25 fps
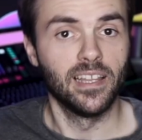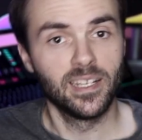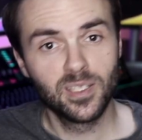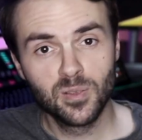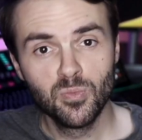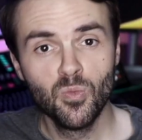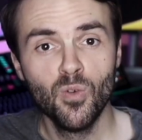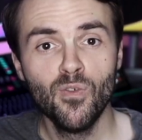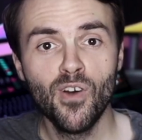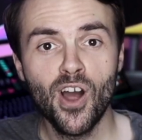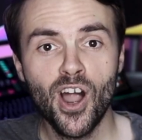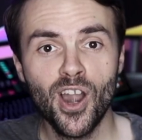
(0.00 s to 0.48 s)

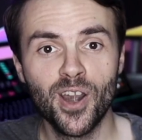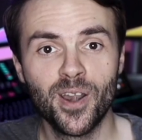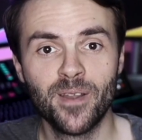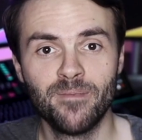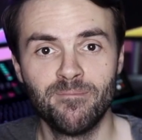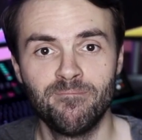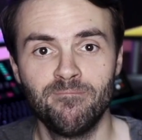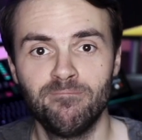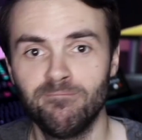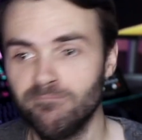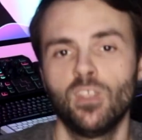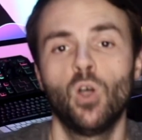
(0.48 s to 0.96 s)
Let's move
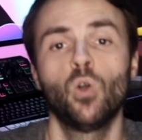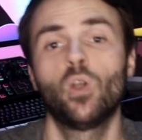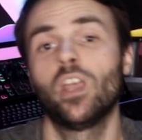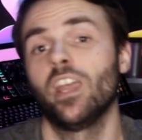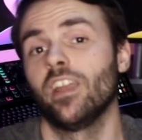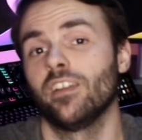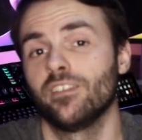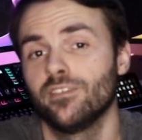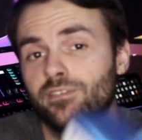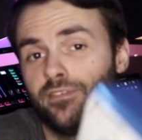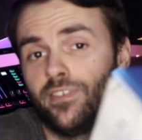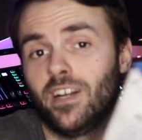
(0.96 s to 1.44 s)
on.
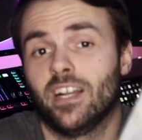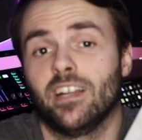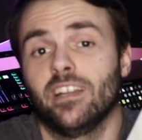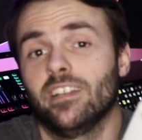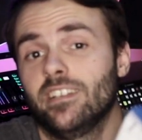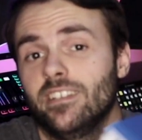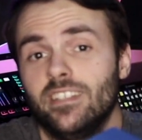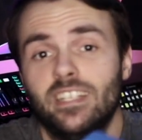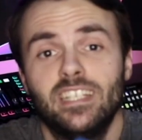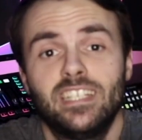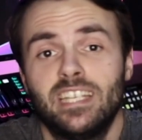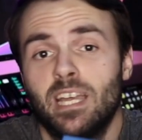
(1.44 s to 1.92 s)
Okay,
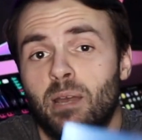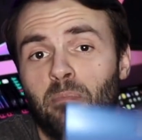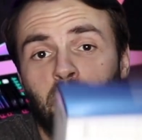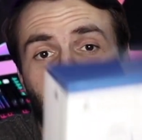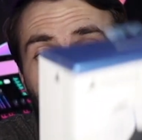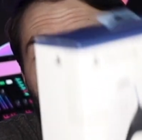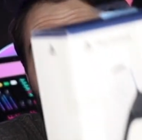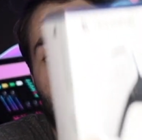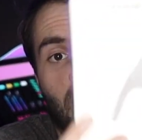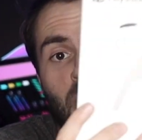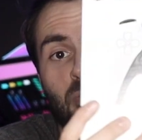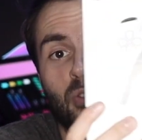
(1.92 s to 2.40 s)
fuck, it's
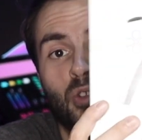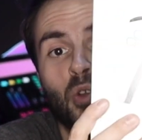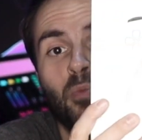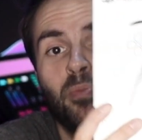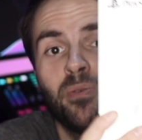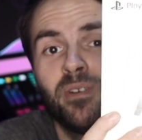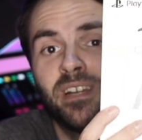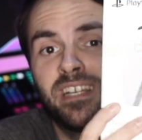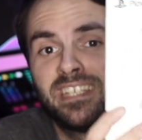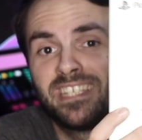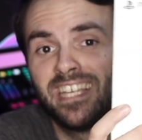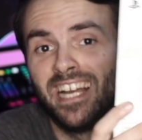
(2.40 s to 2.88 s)
happening. I'm
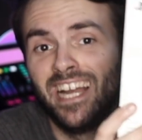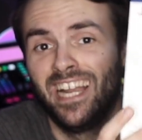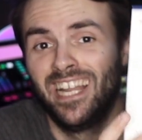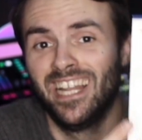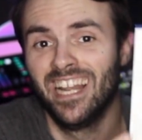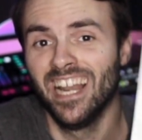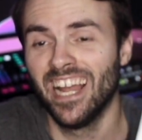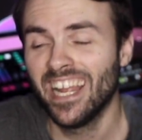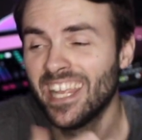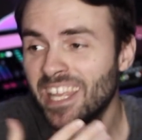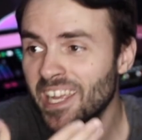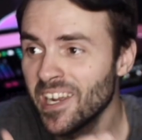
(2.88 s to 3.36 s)
super
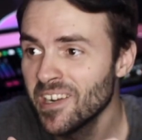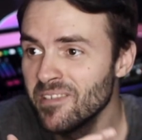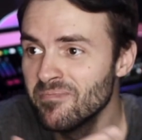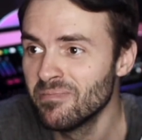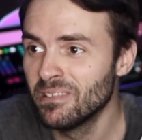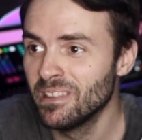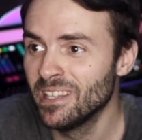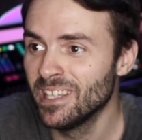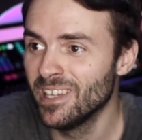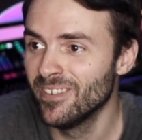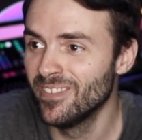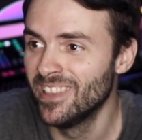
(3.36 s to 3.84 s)
excited. I can't
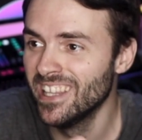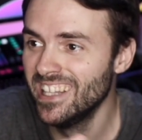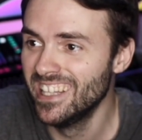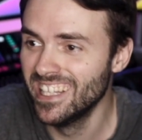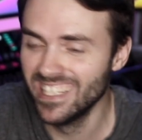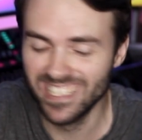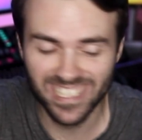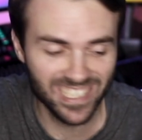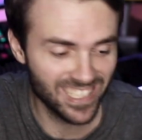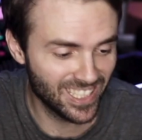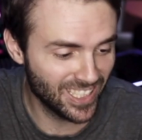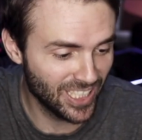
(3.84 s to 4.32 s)
believe that
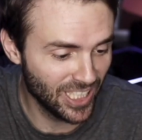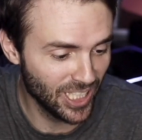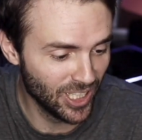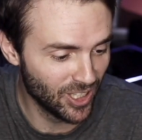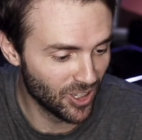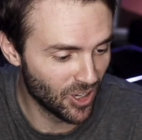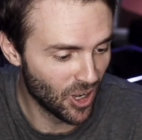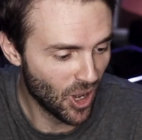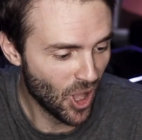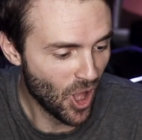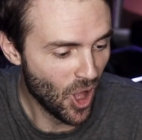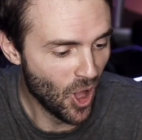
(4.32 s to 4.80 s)
this is
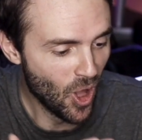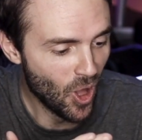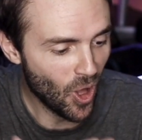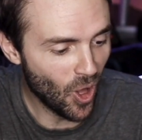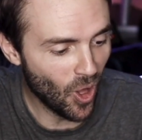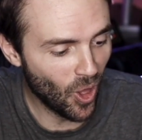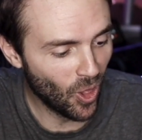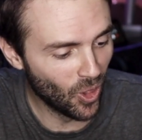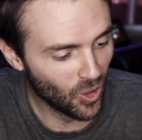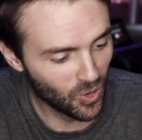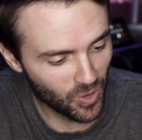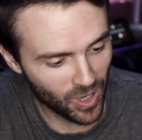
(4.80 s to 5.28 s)
here
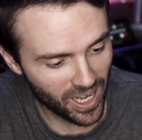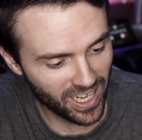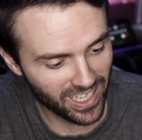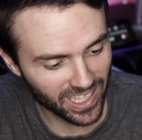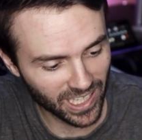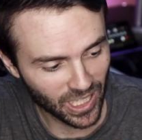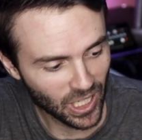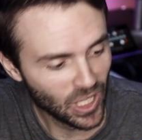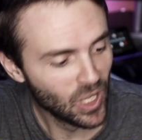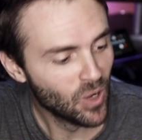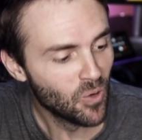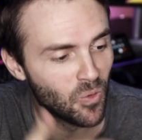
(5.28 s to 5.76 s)

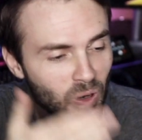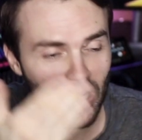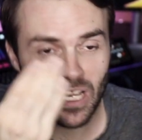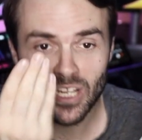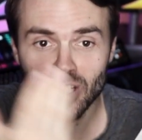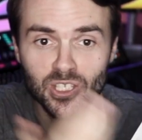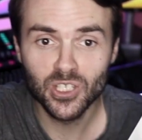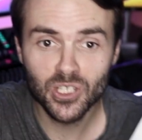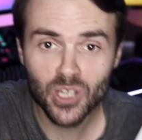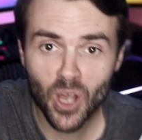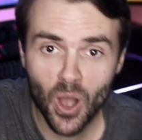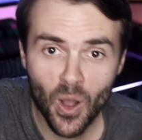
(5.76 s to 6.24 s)
already. When I
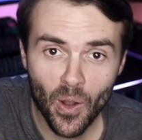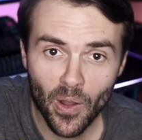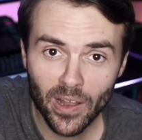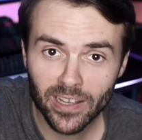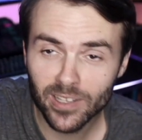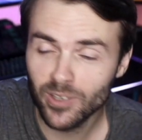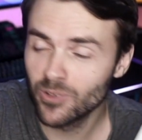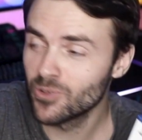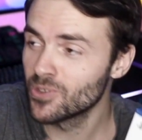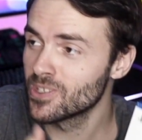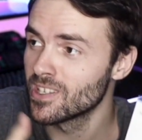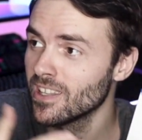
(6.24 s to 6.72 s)
saw
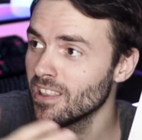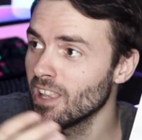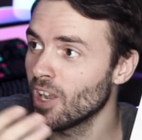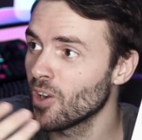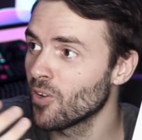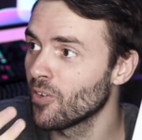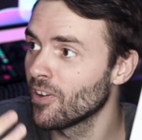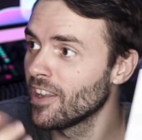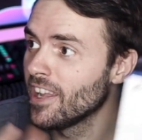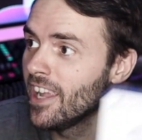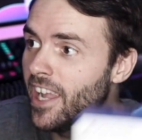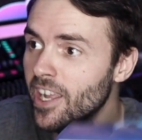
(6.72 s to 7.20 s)
it, there was a
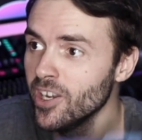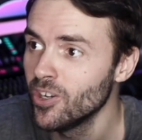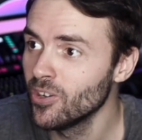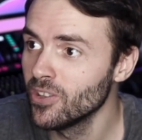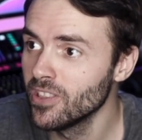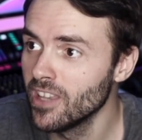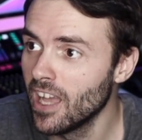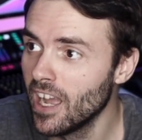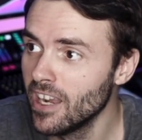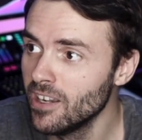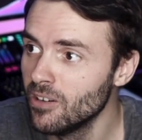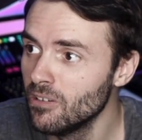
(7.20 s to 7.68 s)
lot of hate
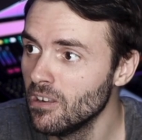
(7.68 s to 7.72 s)
online.